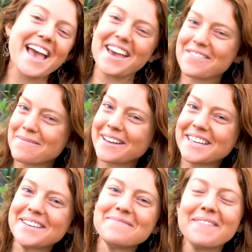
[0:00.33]
Hey
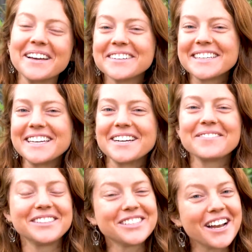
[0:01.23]
everybody, Michael here
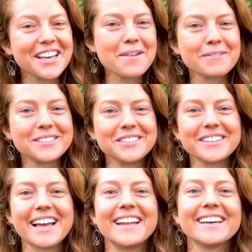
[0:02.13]
with Johnny Appleseed
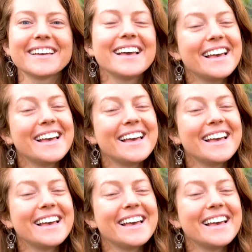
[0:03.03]
Organic,